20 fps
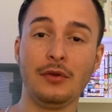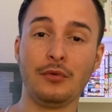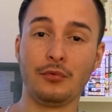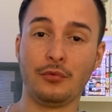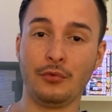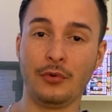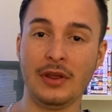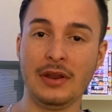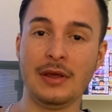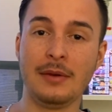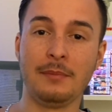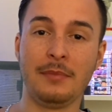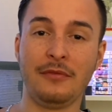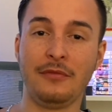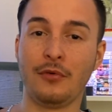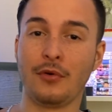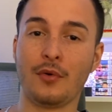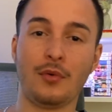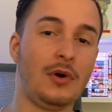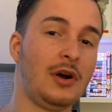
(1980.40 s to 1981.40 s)
read it
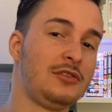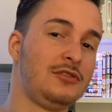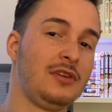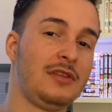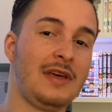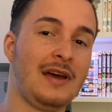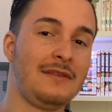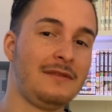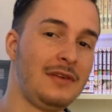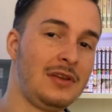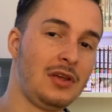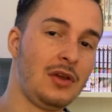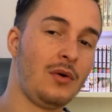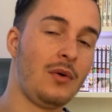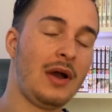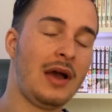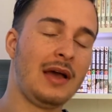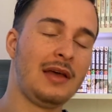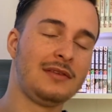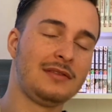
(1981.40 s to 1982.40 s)
before watching that video,
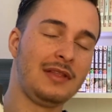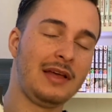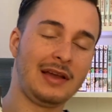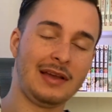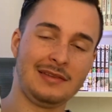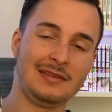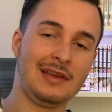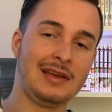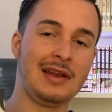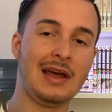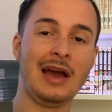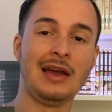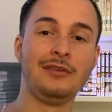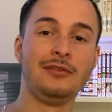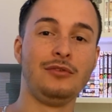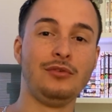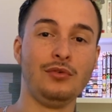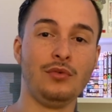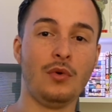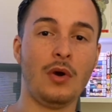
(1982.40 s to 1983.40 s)
as like I said, I
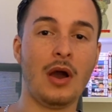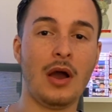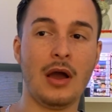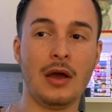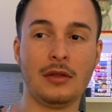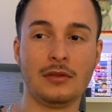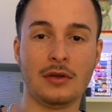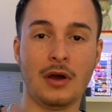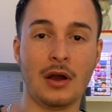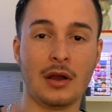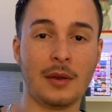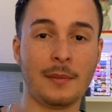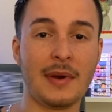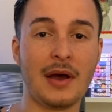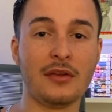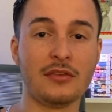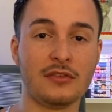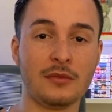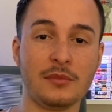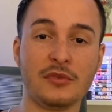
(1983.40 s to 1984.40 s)
do talk
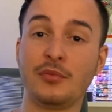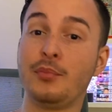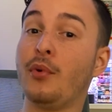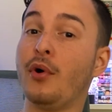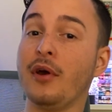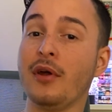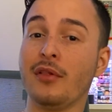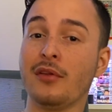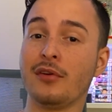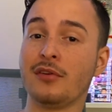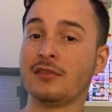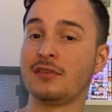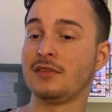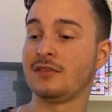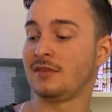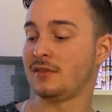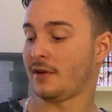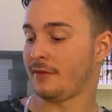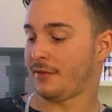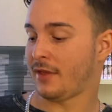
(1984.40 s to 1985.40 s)
about some spoilers and
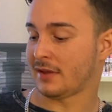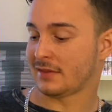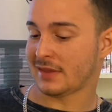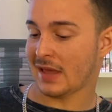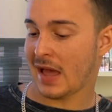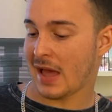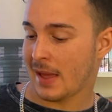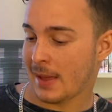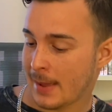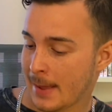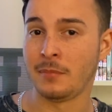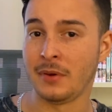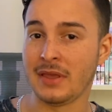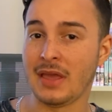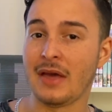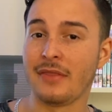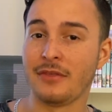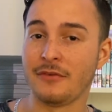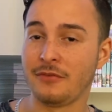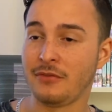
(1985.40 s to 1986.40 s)
stuff like that. But
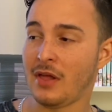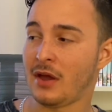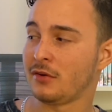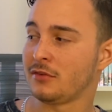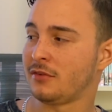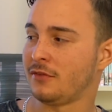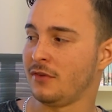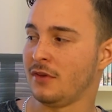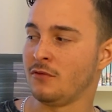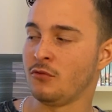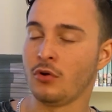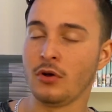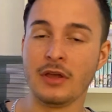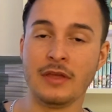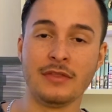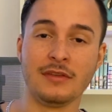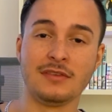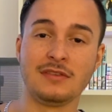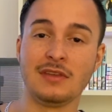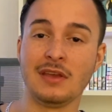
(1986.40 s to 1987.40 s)
yeah, The Flowers of Evil in
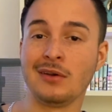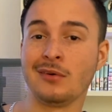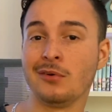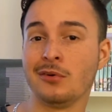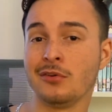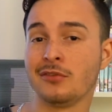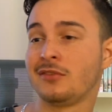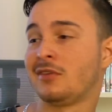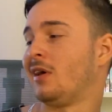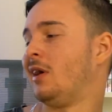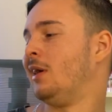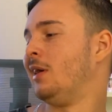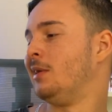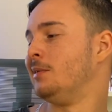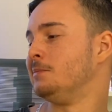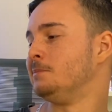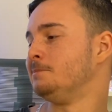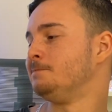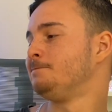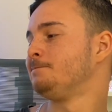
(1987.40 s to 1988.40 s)
the singles,
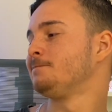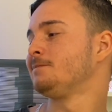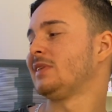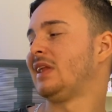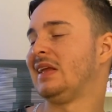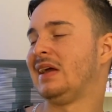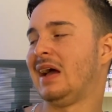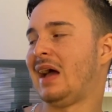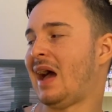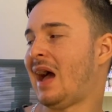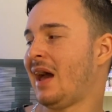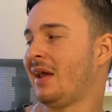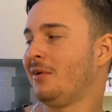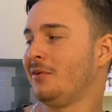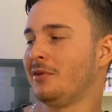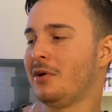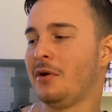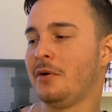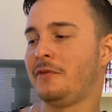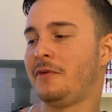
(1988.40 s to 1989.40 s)
I don't
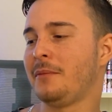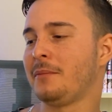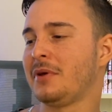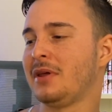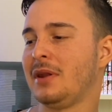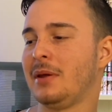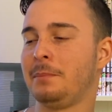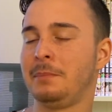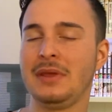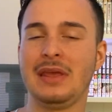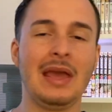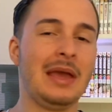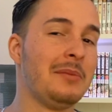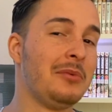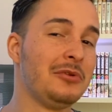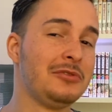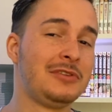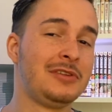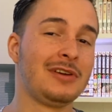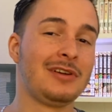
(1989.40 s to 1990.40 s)
know if I'm gonna be
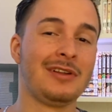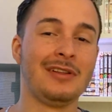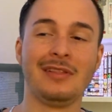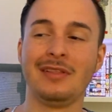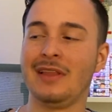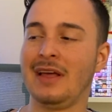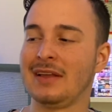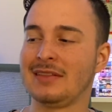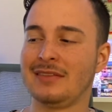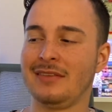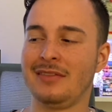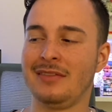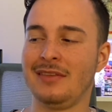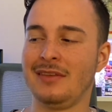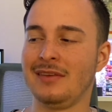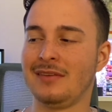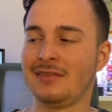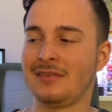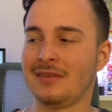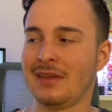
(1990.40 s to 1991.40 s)
able to collect
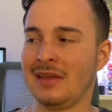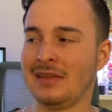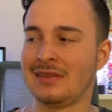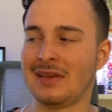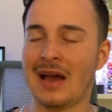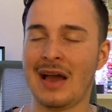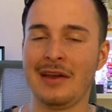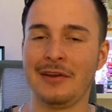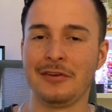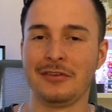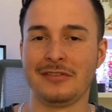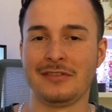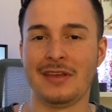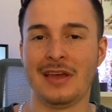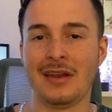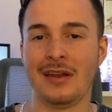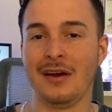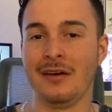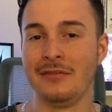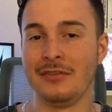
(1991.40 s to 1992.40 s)
this entire
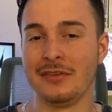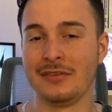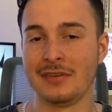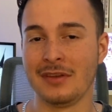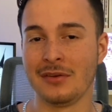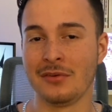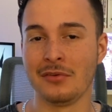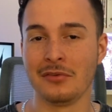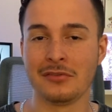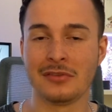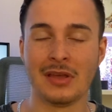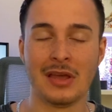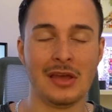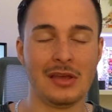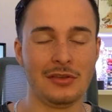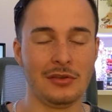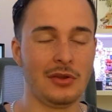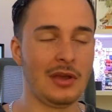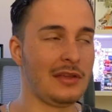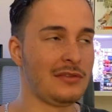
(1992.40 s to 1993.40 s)
set of the singles.
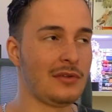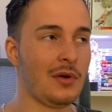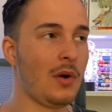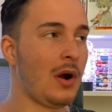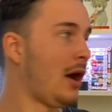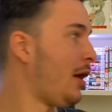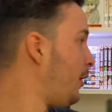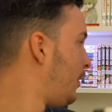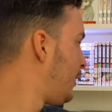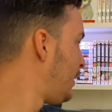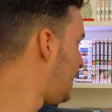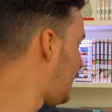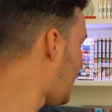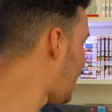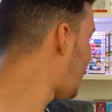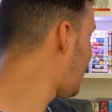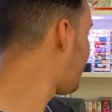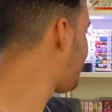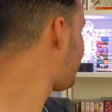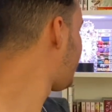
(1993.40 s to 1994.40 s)
You guys know I already
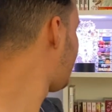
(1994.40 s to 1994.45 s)
have